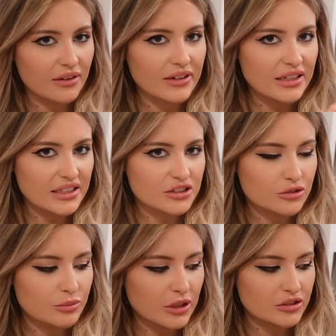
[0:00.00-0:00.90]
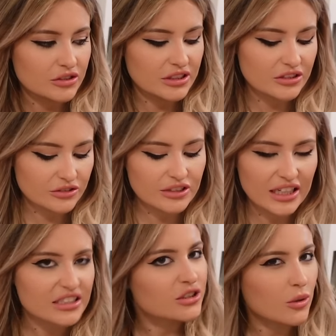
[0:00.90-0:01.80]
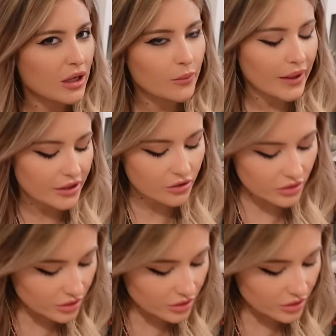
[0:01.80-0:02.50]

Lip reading: little bottle. It does last quite a while.